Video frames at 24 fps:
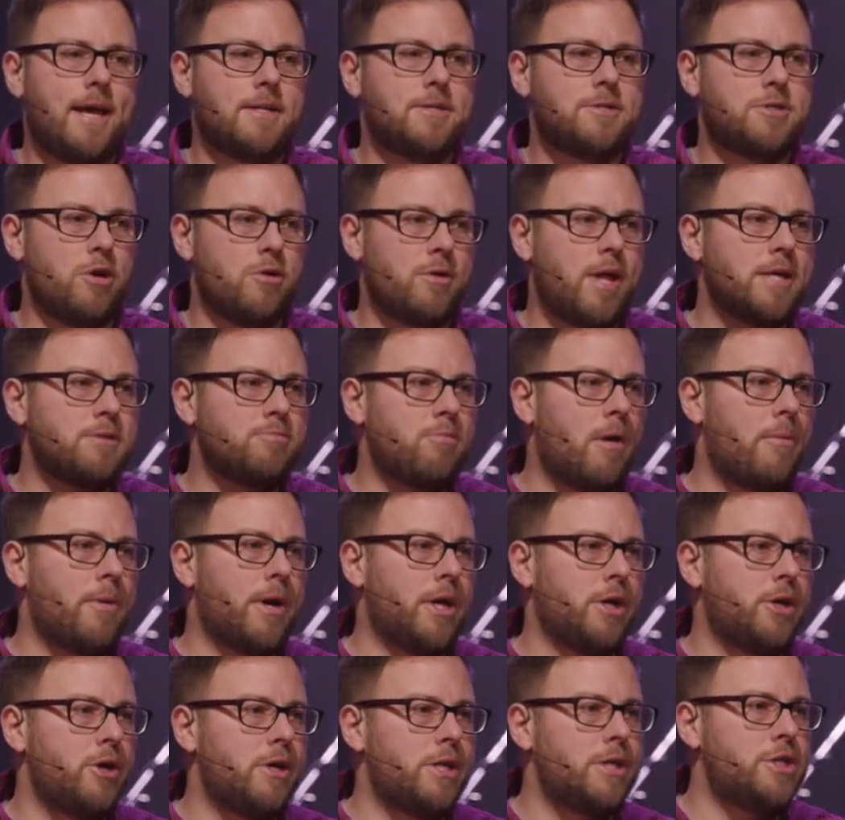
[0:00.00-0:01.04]
And so that's why we're
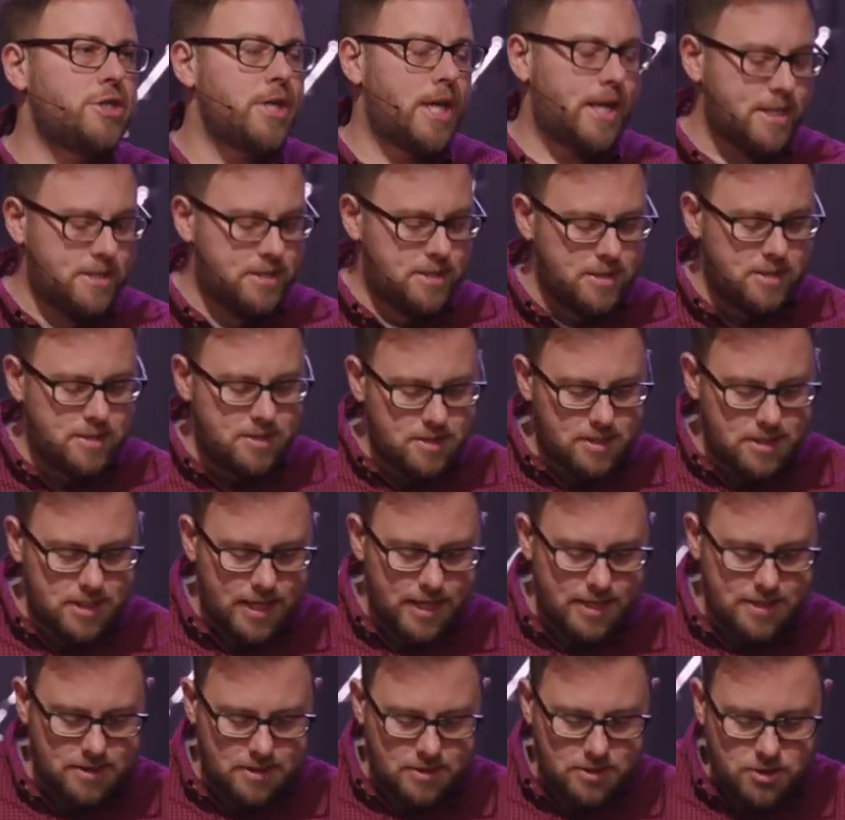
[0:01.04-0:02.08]
going to go to Genesis
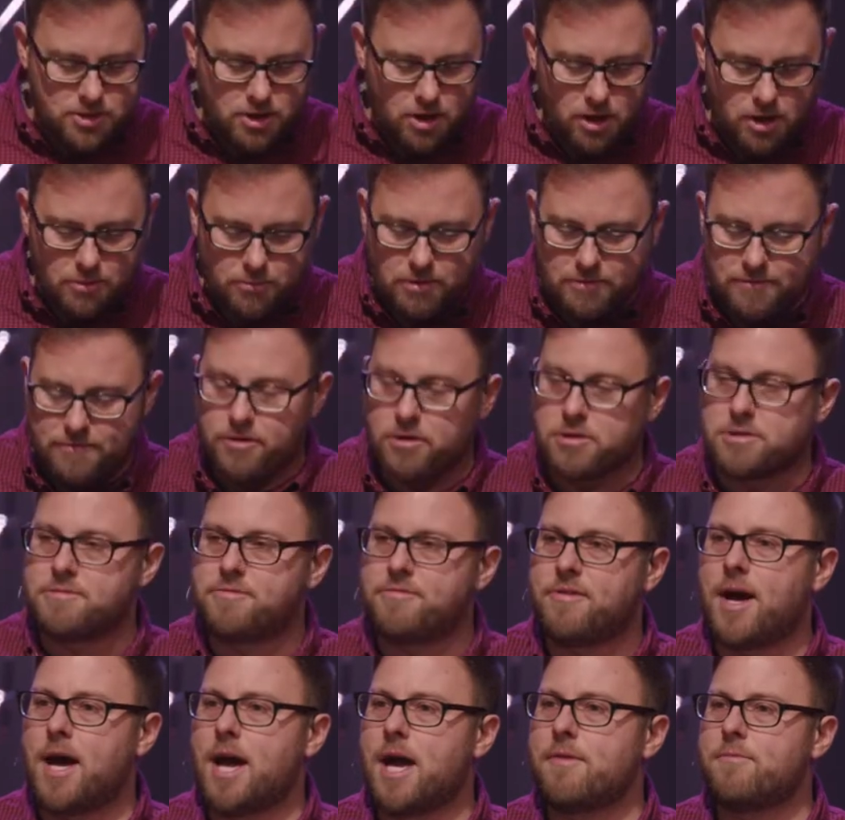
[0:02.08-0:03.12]
6 and starting with verse
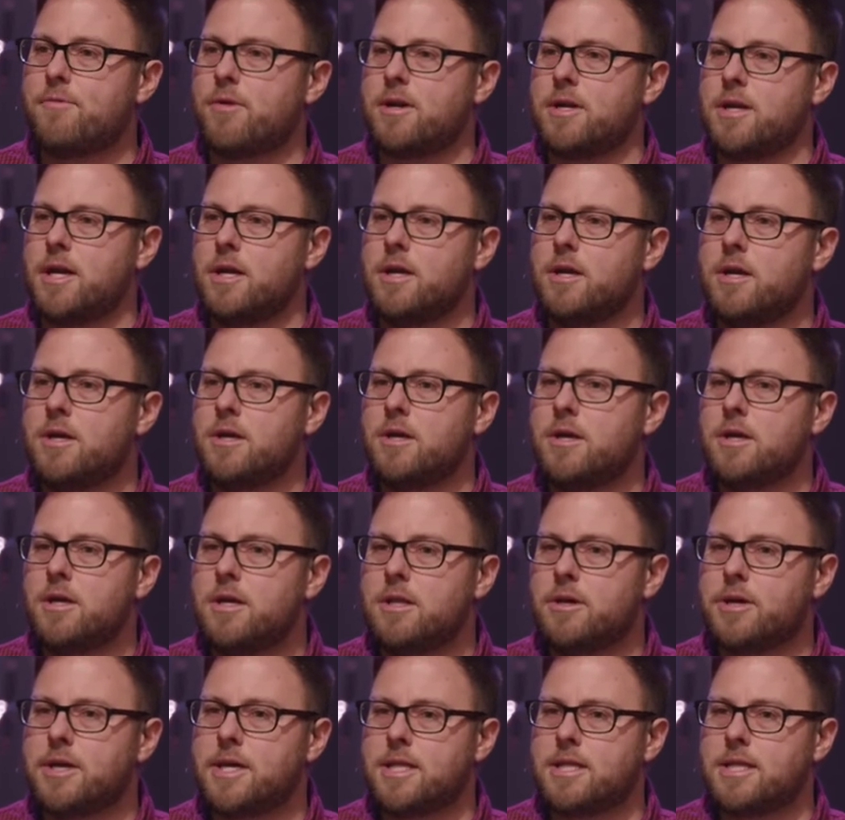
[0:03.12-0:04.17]
5, we're going to
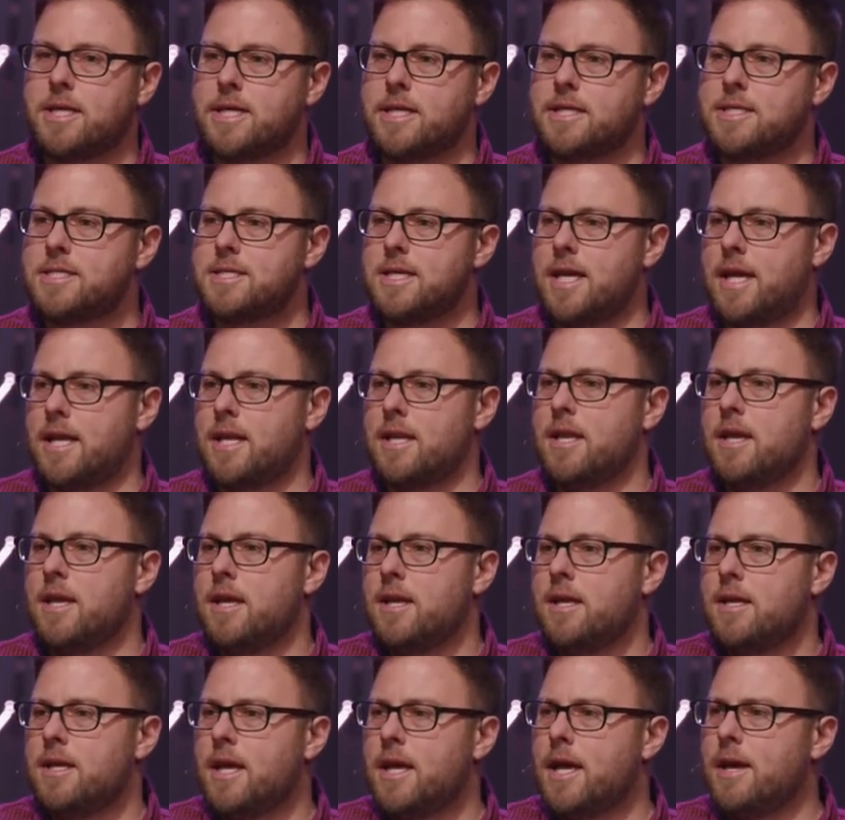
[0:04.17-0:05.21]
look at this. And
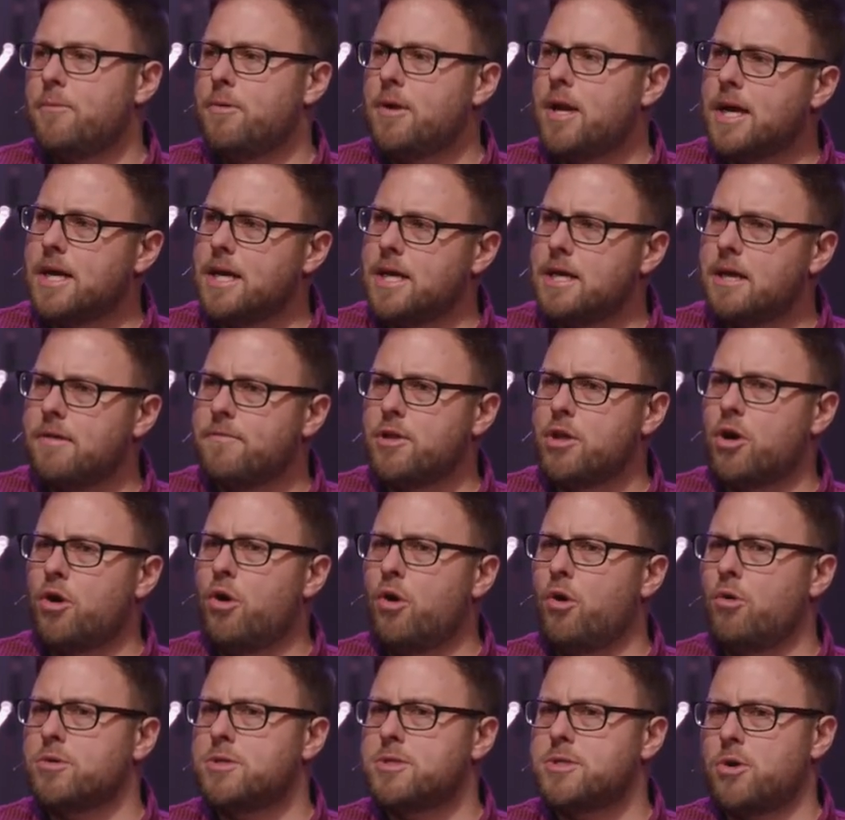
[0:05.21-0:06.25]
we're not going to give you the
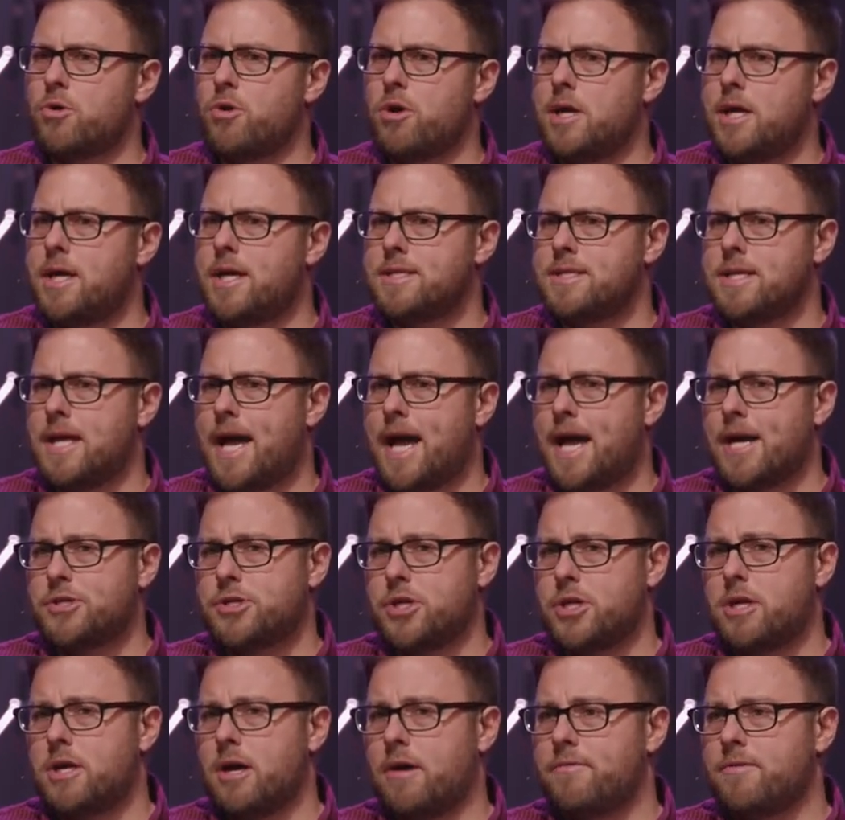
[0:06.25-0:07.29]
whole story because it
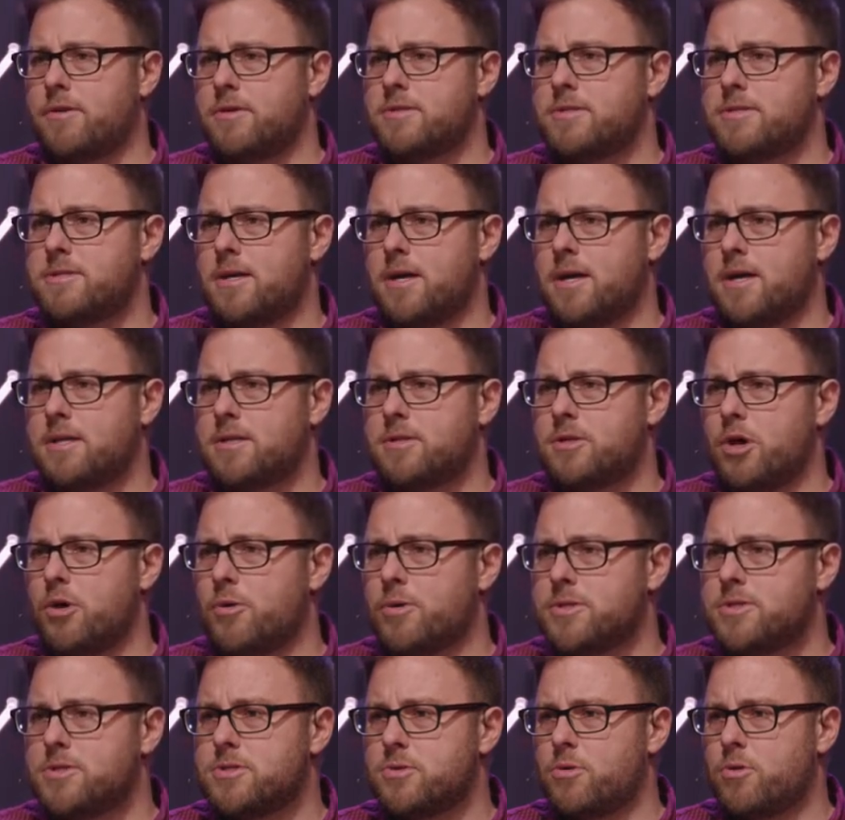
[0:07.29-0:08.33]
actually covers uh,
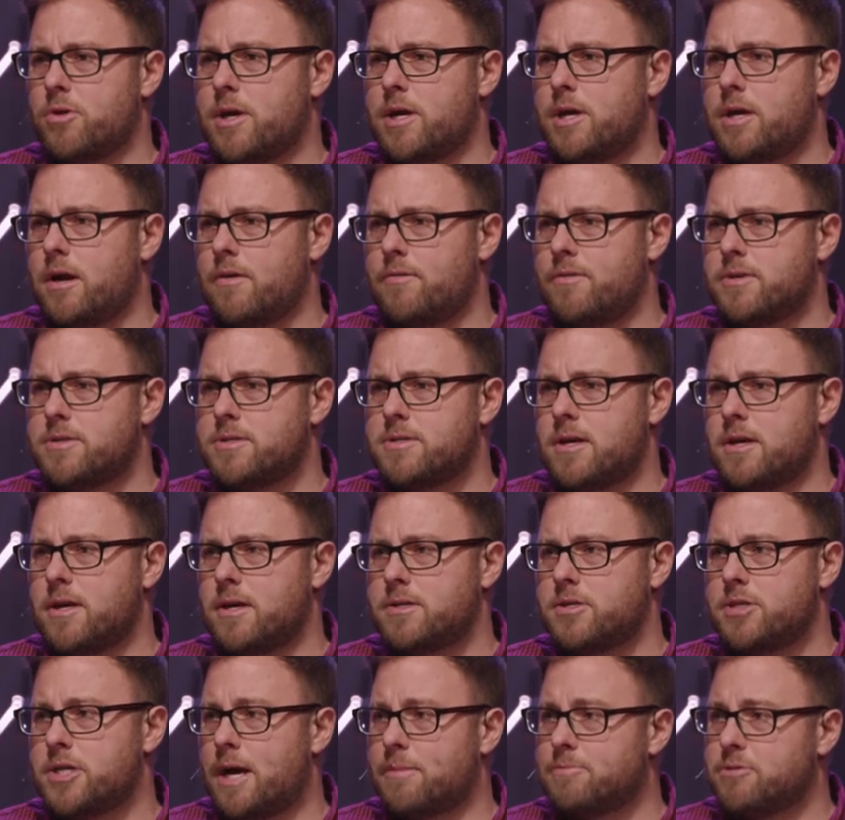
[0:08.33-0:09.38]
Noah's story covers uh,
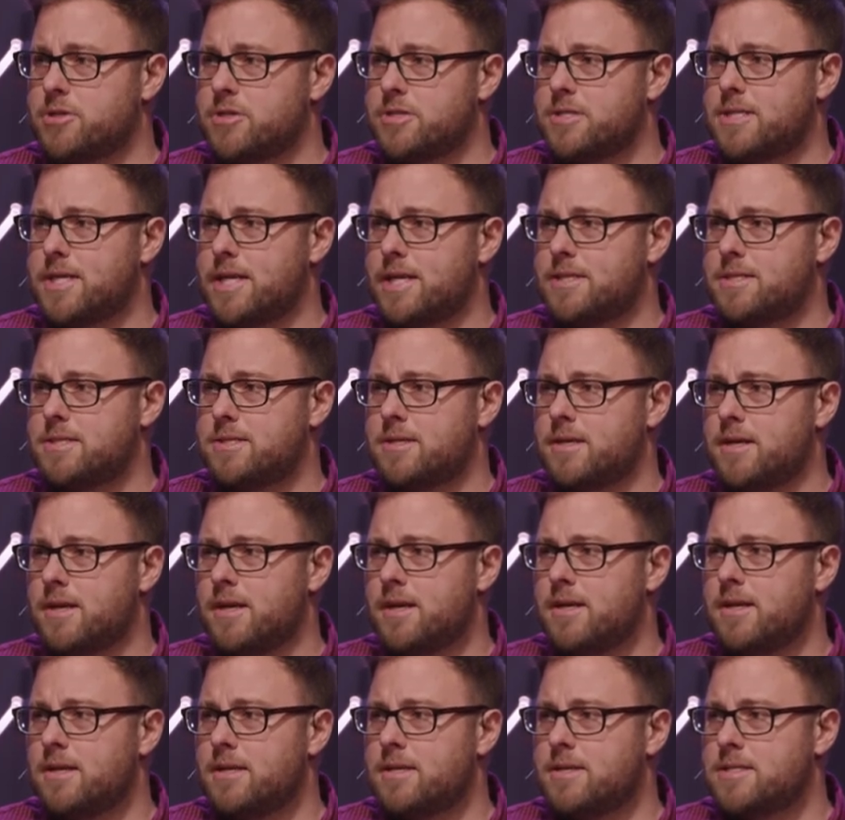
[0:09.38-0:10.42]
chapters 6,
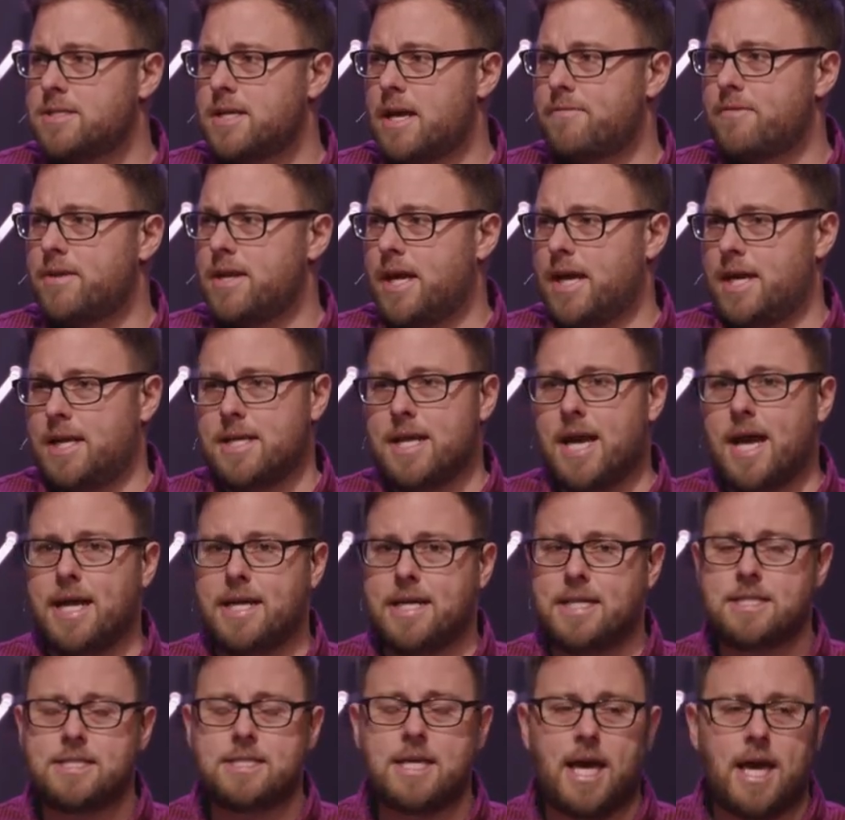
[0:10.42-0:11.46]
7, 8,
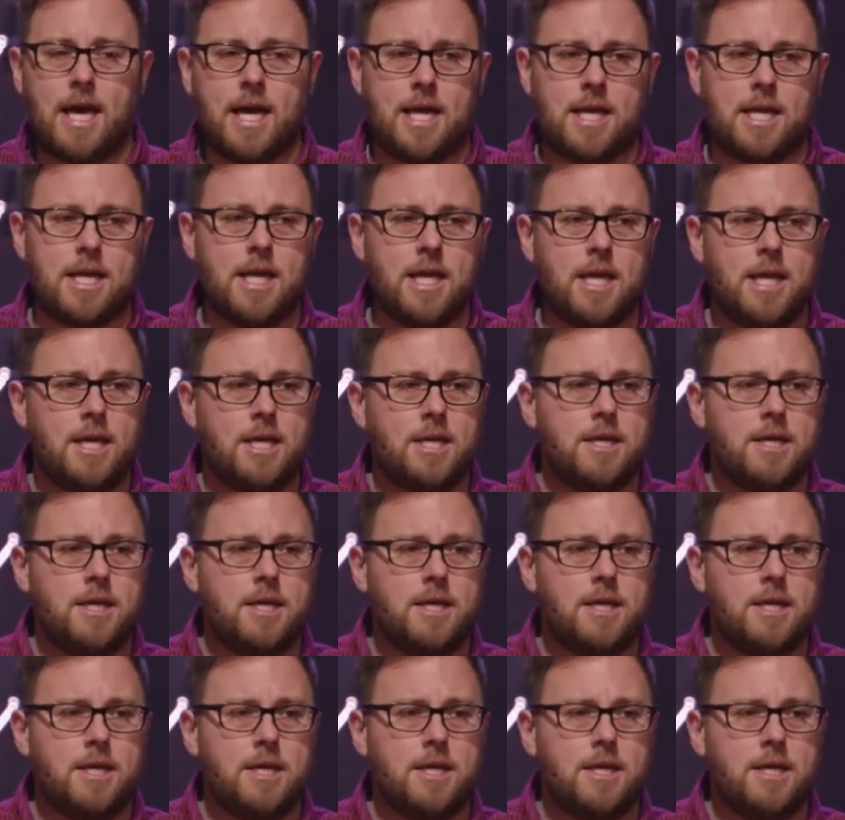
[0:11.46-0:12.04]
9, and 10.